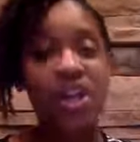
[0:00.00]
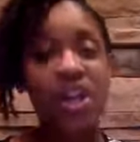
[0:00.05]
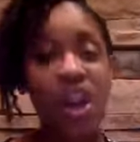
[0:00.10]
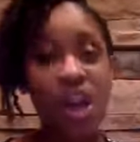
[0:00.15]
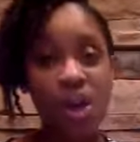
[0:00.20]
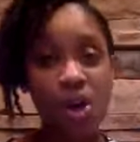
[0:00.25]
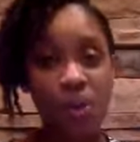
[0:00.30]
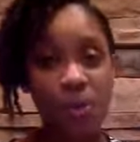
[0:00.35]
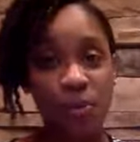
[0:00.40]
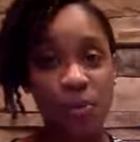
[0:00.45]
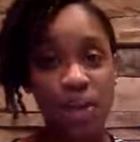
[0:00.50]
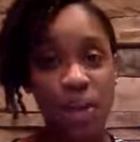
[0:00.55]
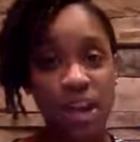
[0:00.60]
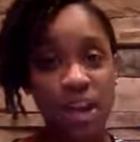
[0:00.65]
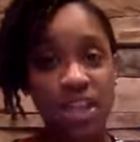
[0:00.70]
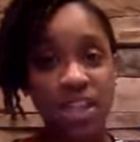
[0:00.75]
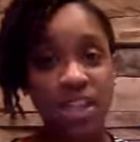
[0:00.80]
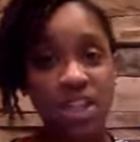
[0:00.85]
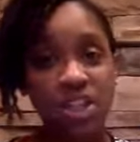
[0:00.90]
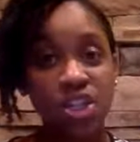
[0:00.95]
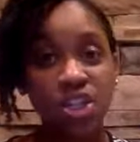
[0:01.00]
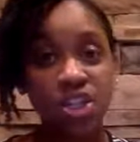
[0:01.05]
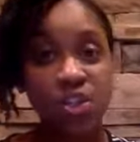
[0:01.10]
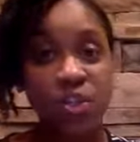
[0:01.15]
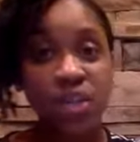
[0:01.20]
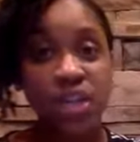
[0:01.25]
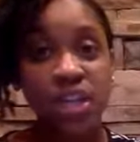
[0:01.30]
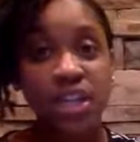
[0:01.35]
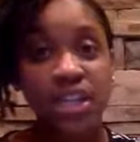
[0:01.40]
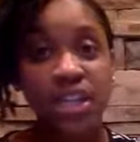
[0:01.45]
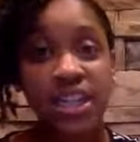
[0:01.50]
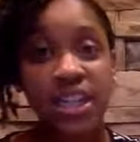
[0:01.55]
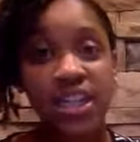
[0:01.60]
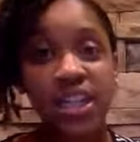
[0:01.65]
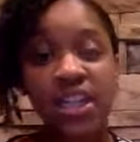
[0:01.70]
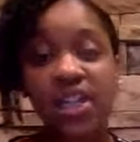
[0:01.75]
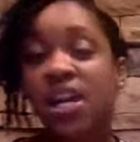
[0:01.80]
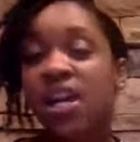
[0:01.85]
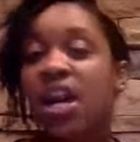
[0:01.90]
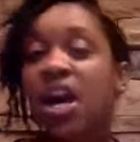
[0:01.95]
I hope you guys enjoyed
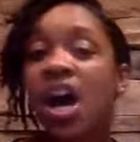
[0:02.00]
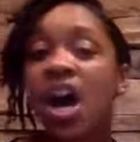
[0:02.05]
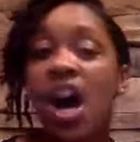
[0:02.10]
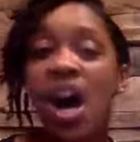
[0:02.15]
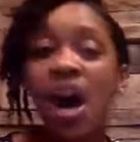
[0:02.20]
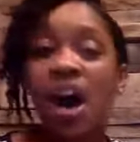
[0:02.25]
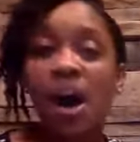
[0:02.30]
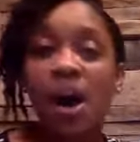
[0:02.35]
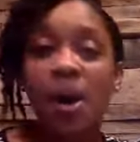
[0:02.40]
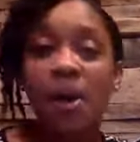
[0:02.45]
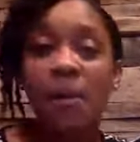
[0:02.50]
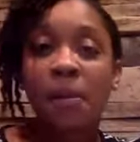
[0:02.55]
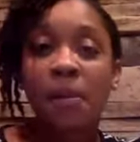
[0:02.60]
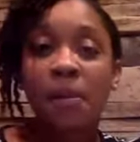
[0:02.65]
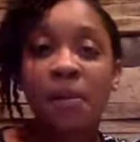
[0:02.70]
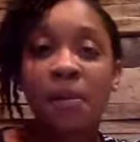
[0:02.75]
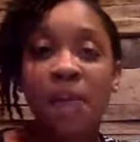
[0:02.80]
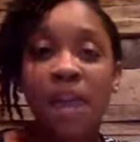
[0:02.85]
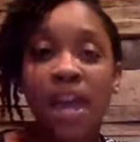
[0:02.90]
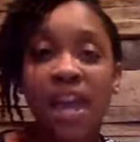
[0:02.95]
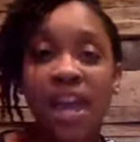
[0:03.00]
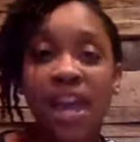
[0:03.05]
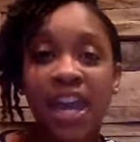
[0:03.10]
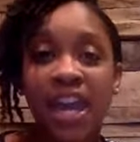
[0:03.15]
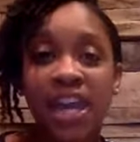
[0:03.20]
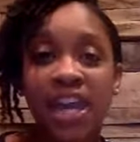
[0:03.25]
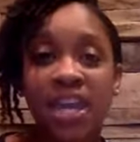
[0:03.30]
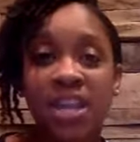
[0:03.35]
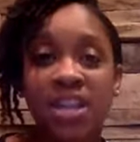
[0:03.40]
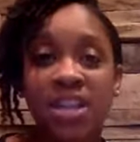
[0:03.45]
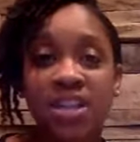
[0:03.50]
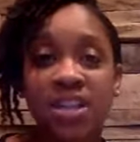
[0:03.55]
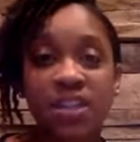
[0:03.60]
it, and